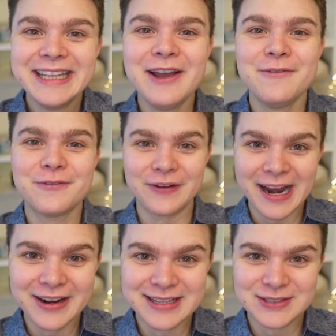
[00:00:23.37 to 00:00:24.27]
the
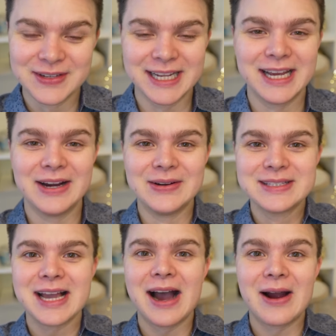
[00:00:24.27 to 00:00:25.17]
fragrance
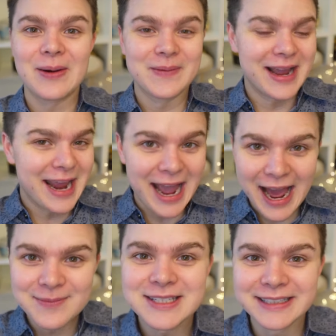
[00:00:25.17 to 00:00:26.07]
videos are my
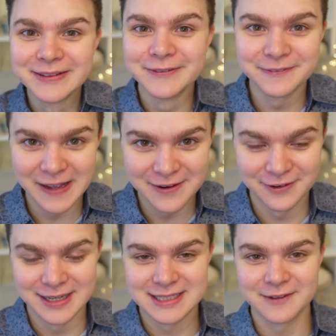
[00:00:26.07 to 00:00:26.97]
absolute
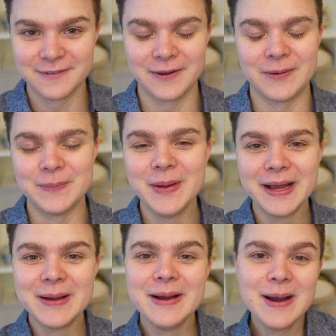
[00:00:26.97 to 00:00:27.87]
favorite to film.
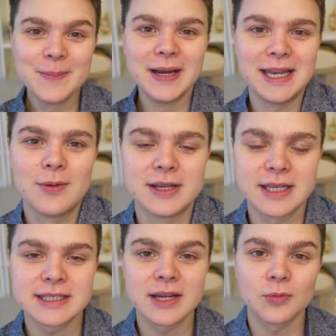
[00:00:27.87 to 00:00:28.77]
But anyways,
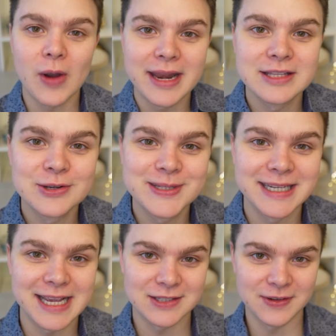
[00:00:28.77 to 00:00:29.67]
let's get right into
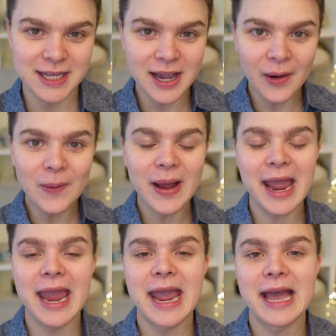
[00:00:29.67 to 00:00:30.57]
today's video
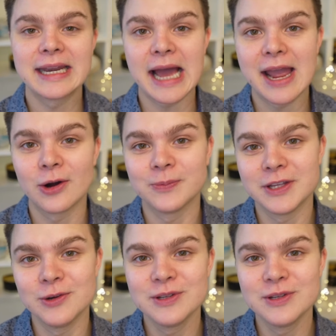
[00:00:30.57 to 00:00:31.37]
and I hope that you